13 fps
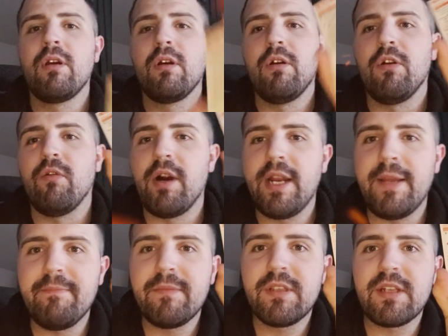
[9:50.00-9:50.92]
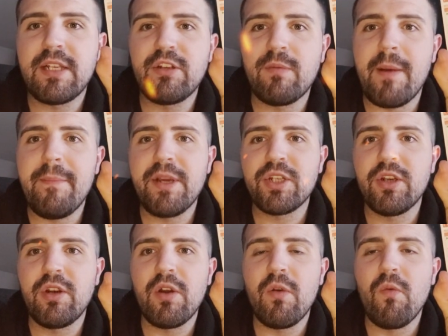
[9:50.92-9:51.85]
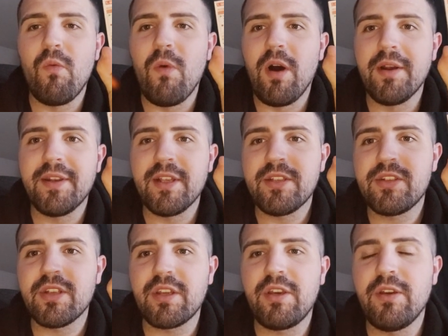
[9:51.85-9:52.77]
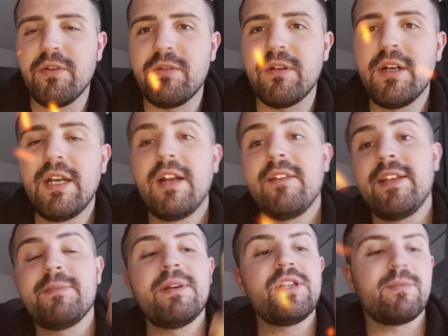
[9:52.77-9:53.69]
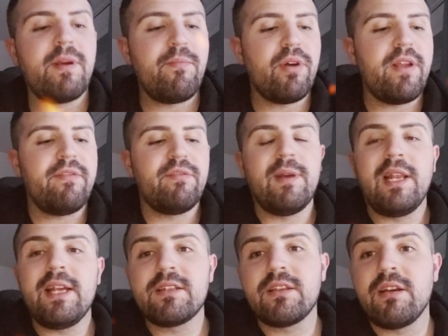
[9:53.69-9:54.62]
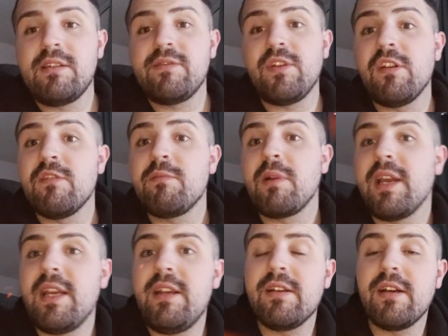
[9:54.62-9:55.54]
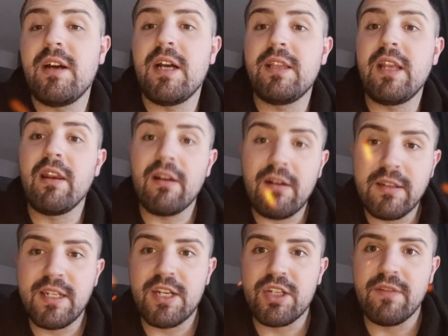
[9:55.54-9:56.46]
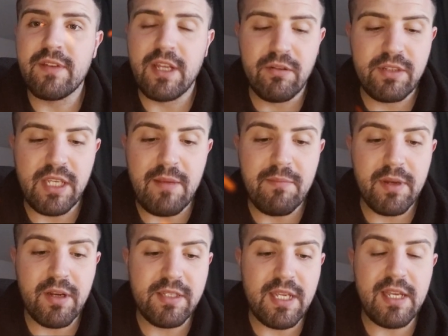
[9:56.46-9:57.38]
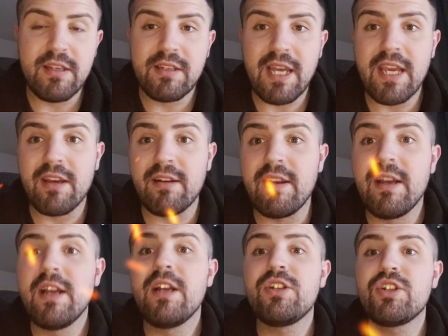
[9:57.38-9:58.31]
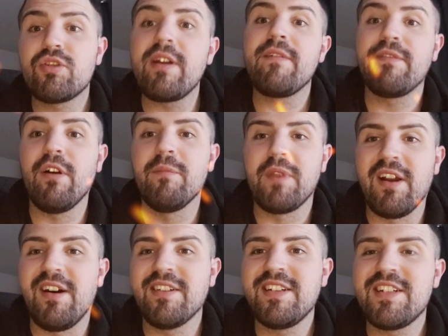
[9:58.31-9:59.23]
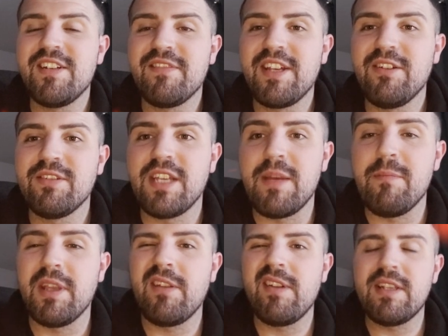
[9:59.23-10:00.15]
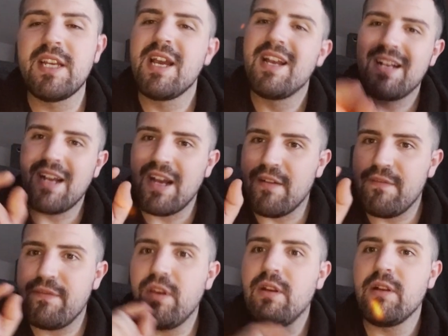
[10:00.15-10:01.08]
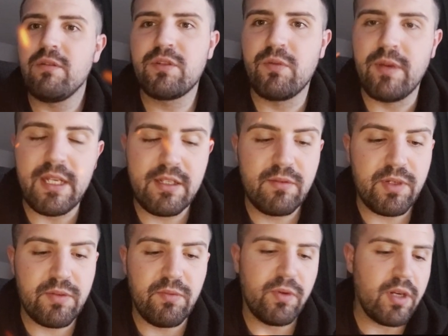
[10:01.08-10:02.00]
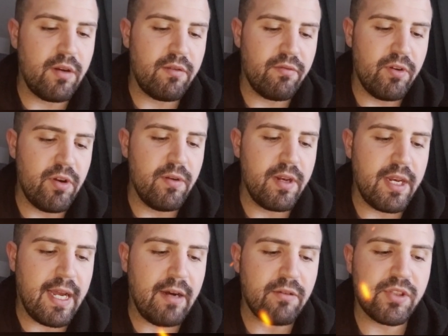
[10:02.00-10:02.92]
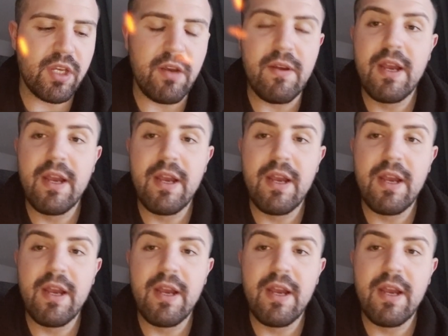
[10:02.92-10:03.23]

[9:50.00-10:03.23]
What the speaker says: Alrighty, so let's talk about mission 1, Secure. This mission is going to be pretty familiar to those of you who have played the last edition of Kill Team, because it is taken straight from the last edition of Kill Team, but there is a few little tweaks which we'll go through now. So